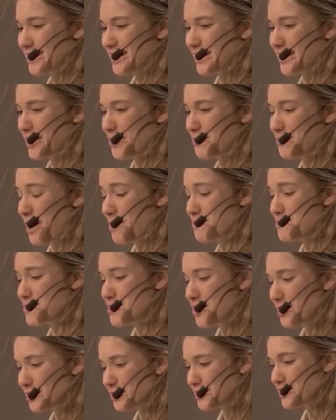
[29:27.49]
I'm
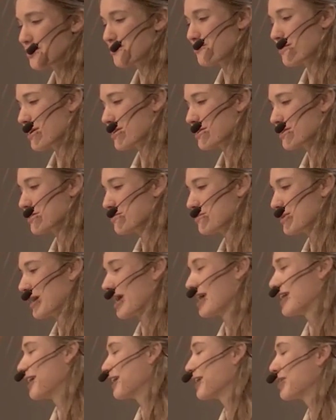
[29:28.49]
not a very good
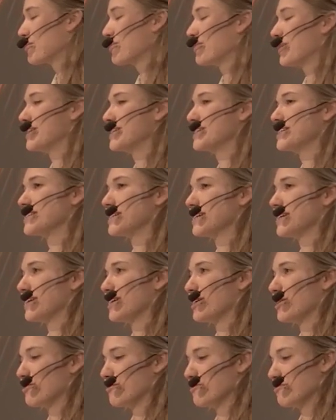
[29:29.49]
mechanic, but
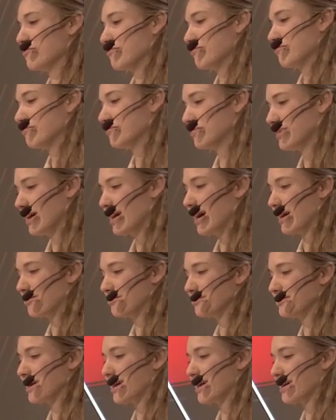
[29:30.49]

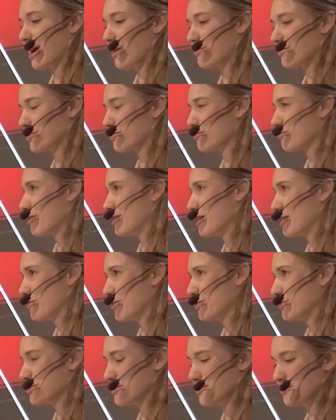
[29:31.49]
I kept it running
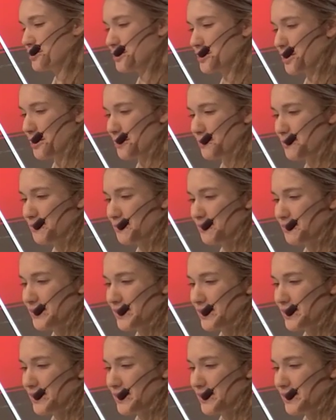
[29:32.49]
most of the time.